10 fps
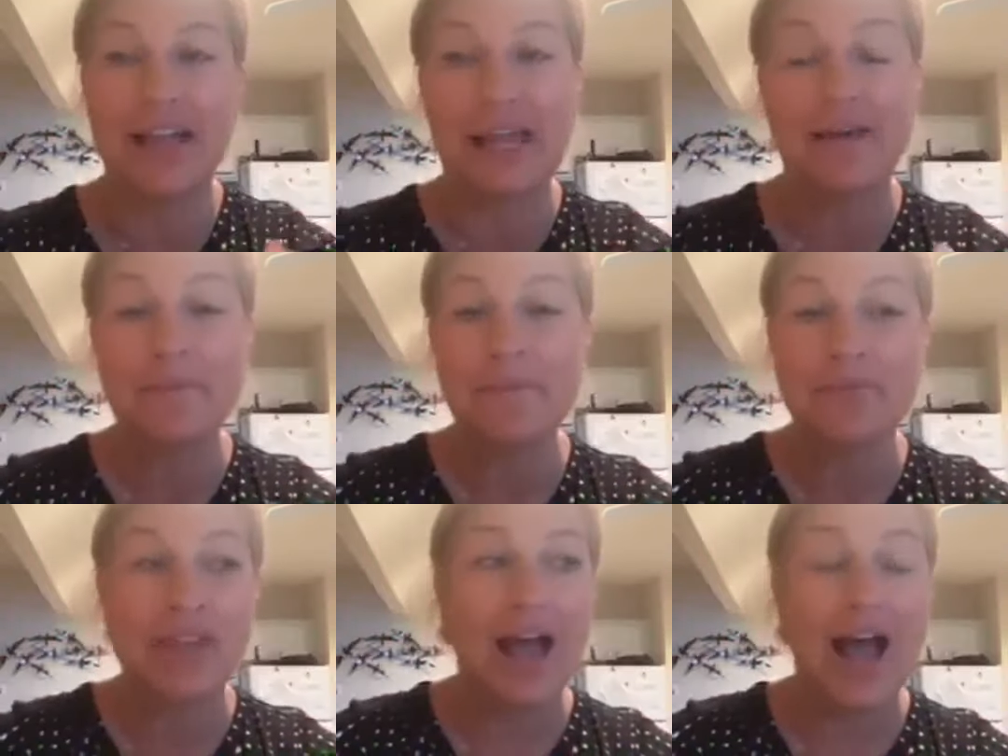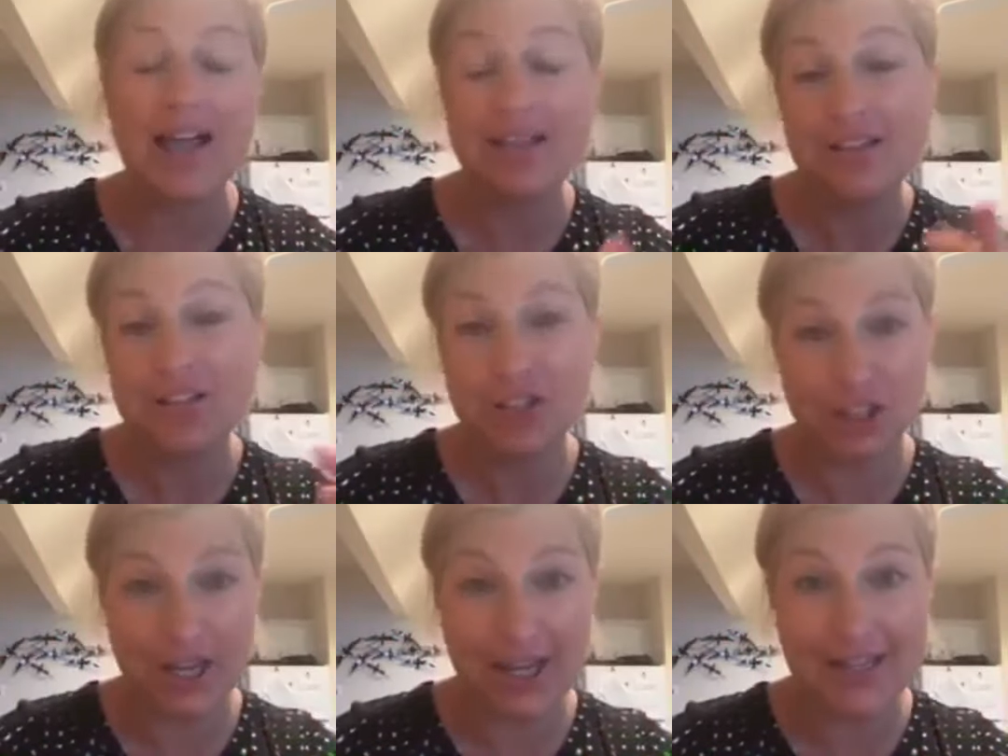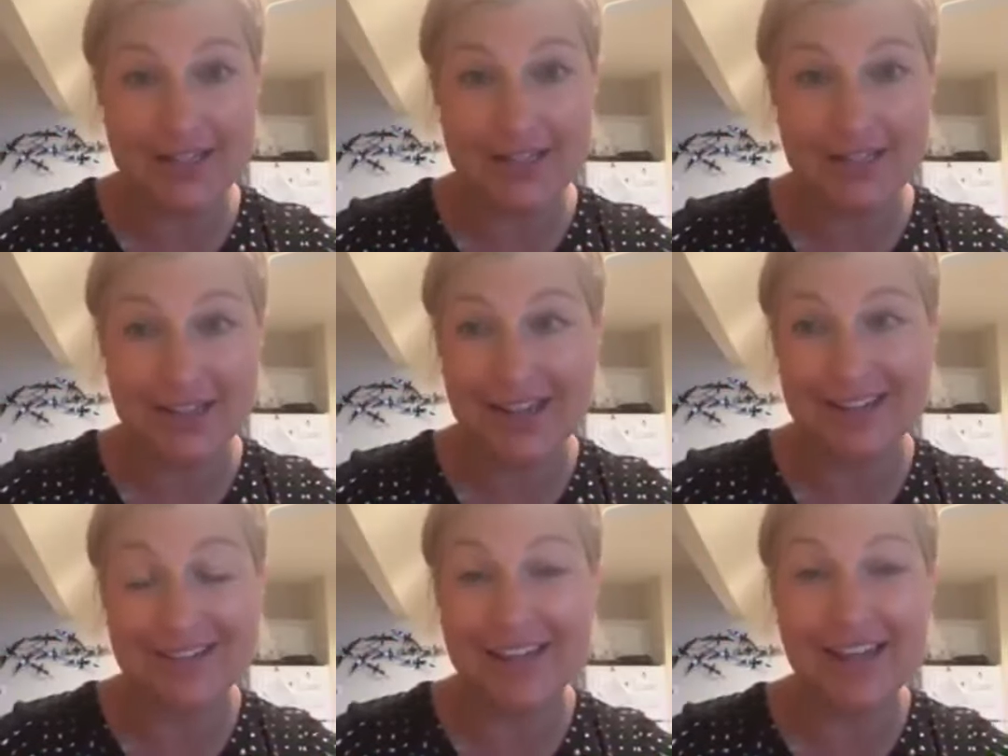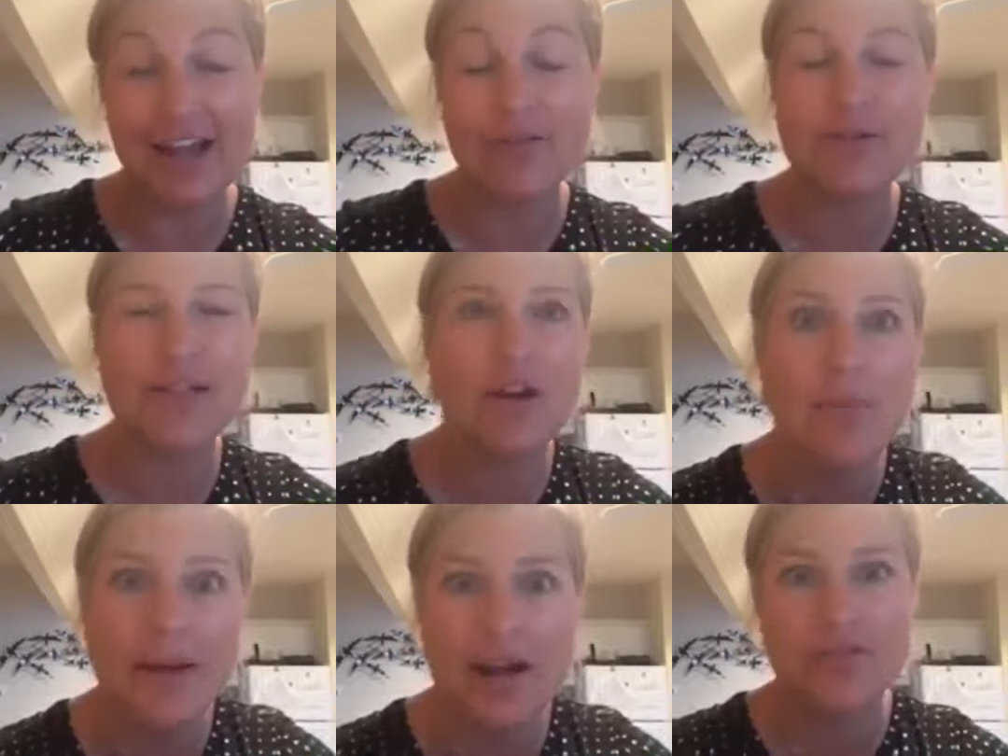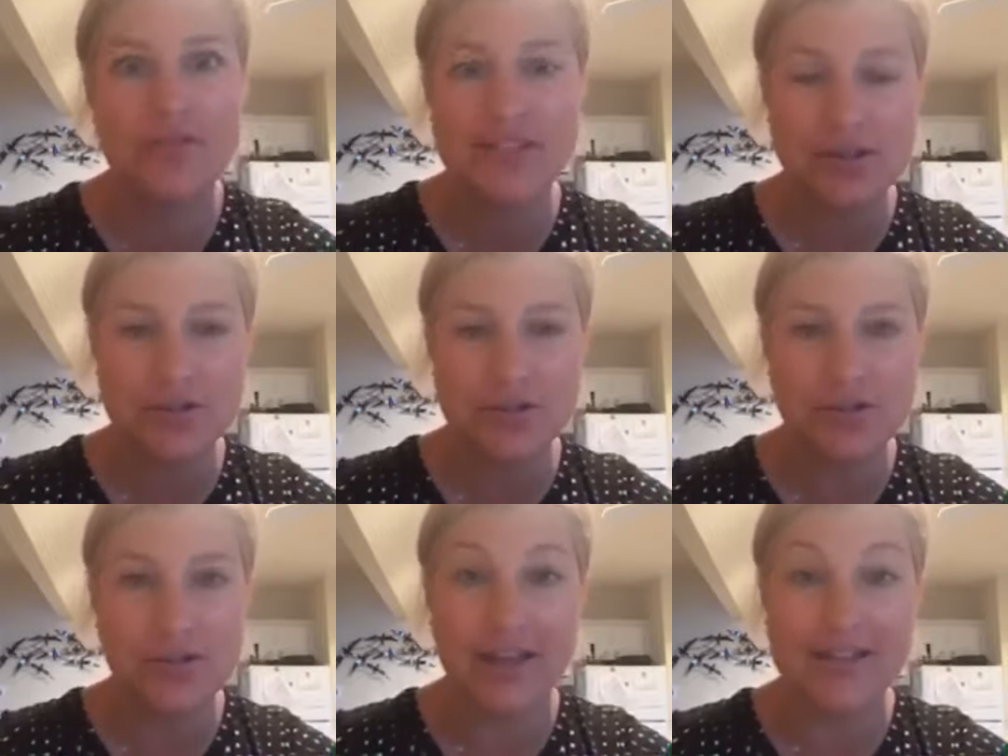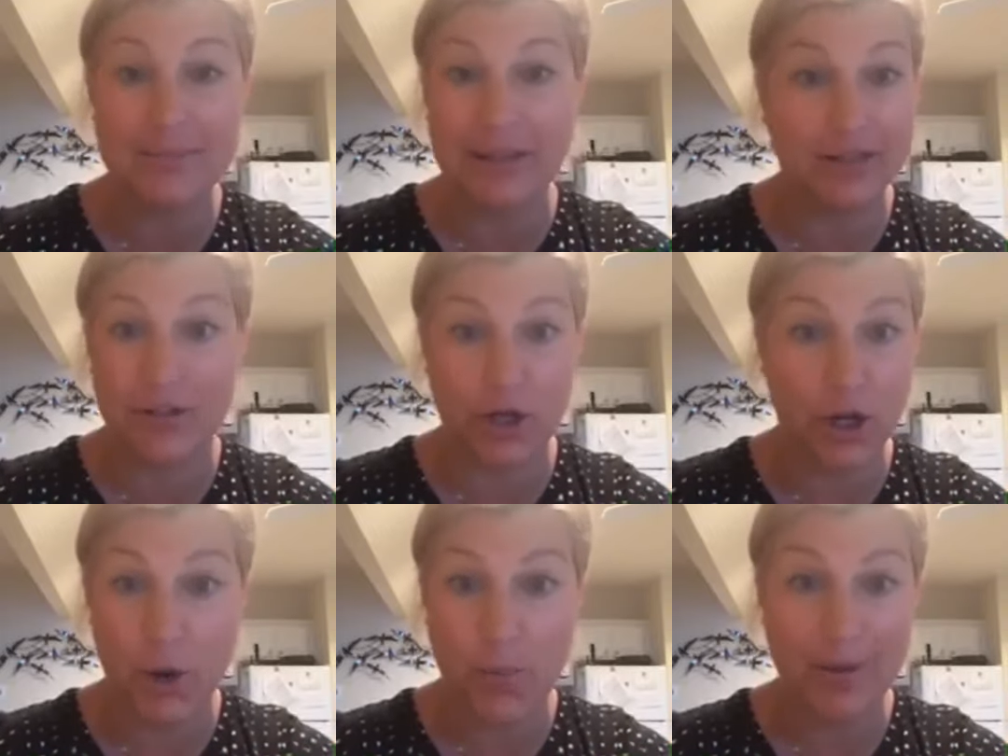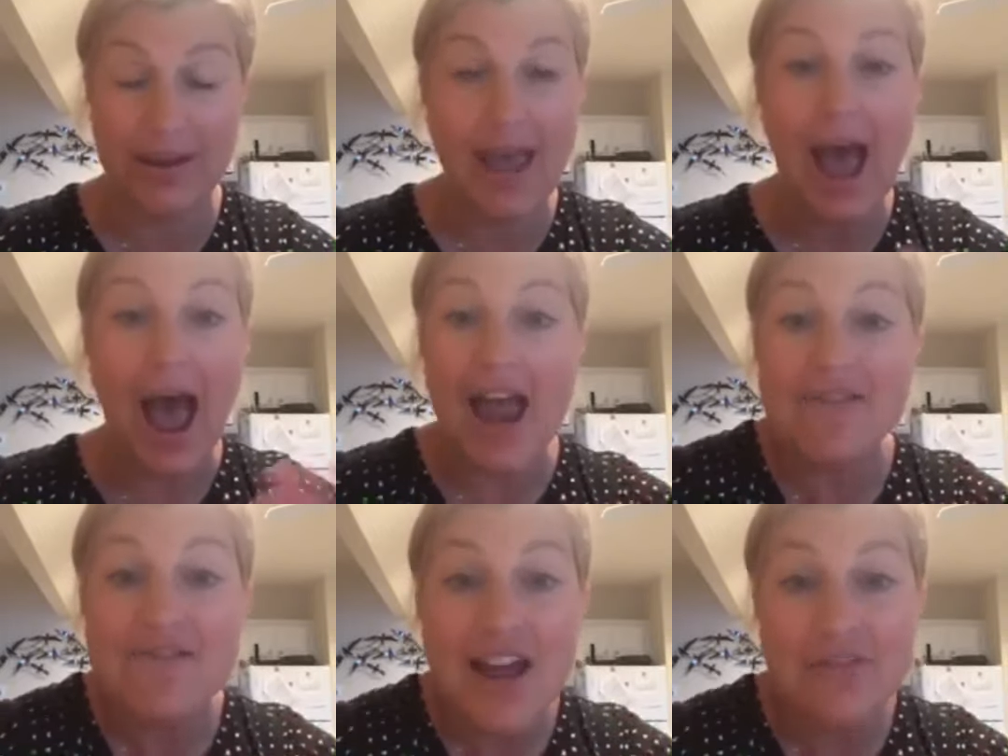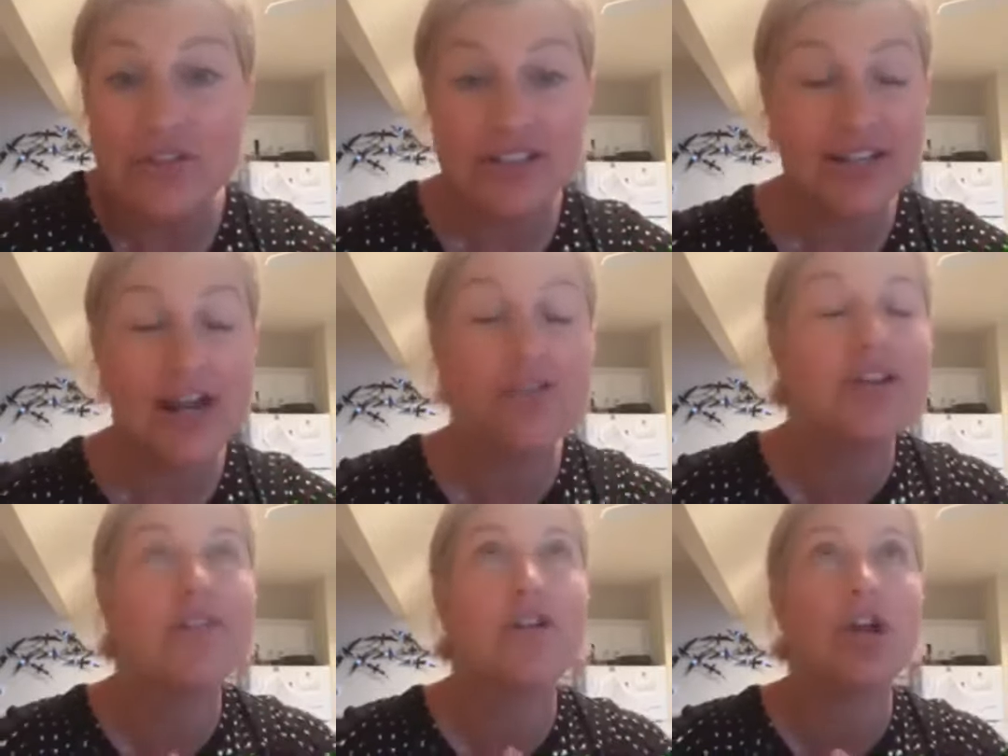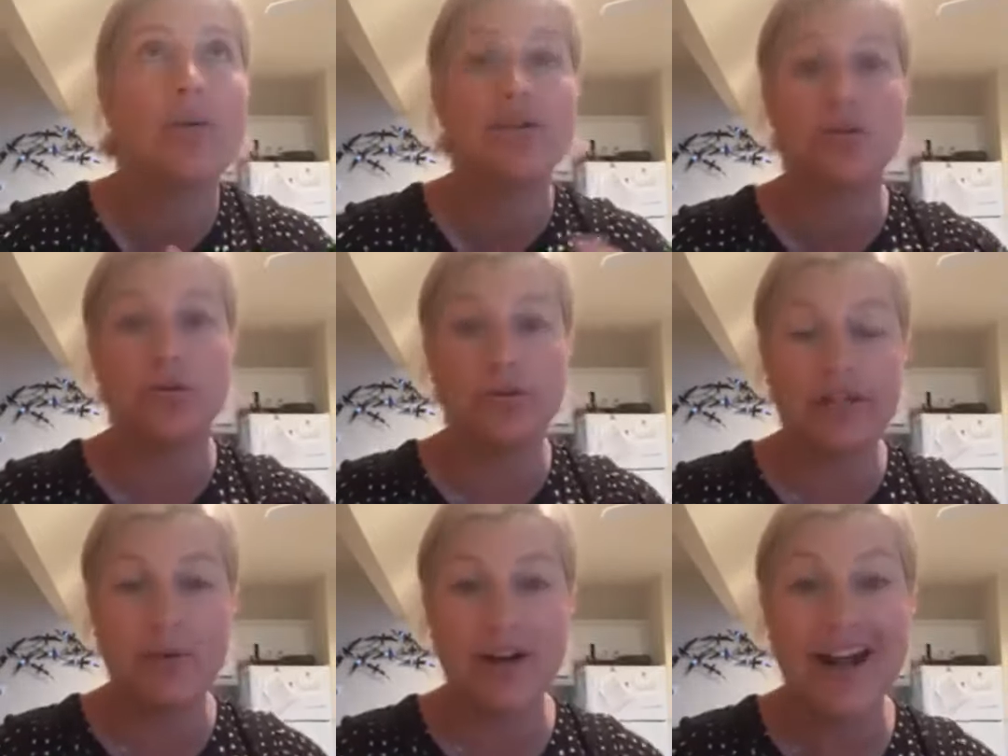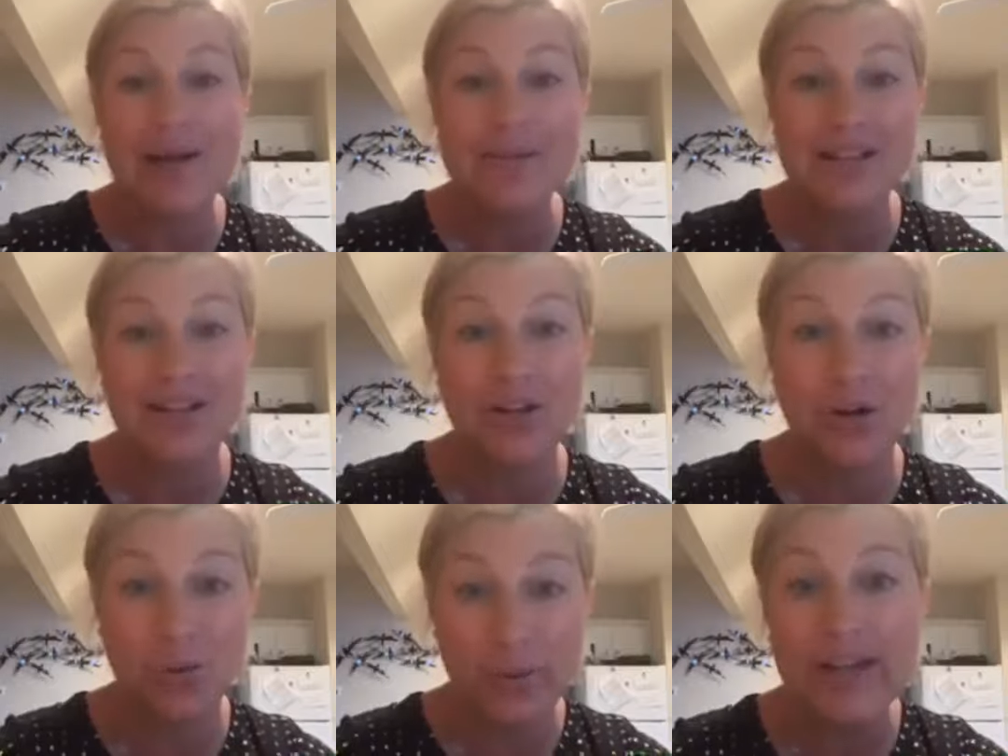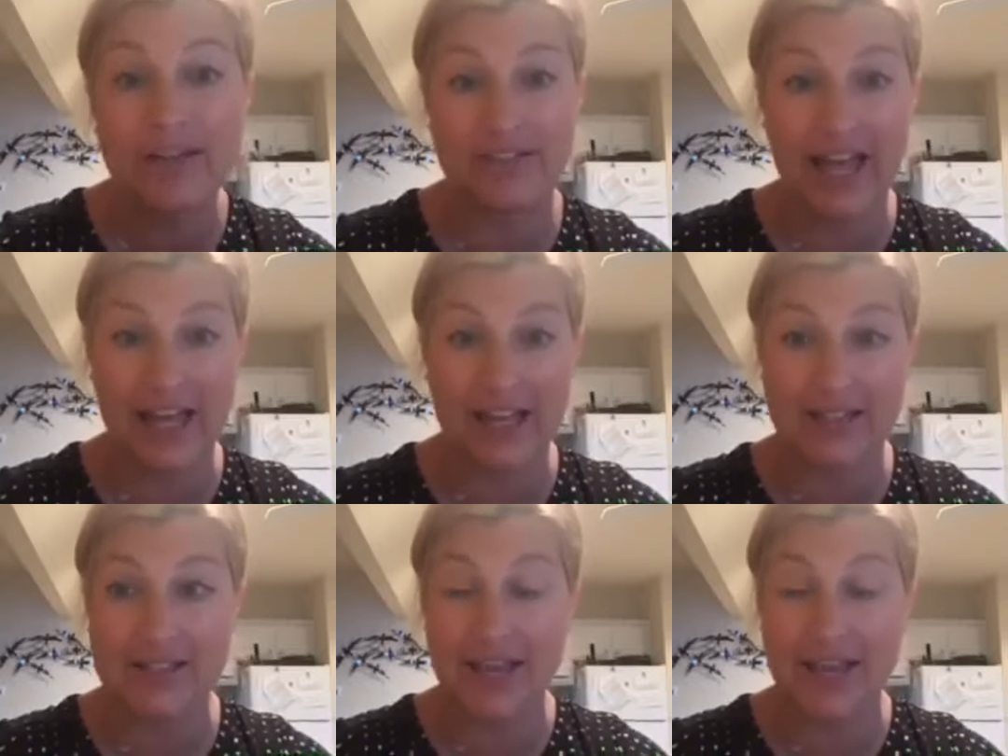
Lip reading: Like, I legit get, like, everyone's like, oh my God, have you seen those new leggings? I'm like, nope. I've never seen, I don't even know what's cool anymore. And I was like the queen of leggings.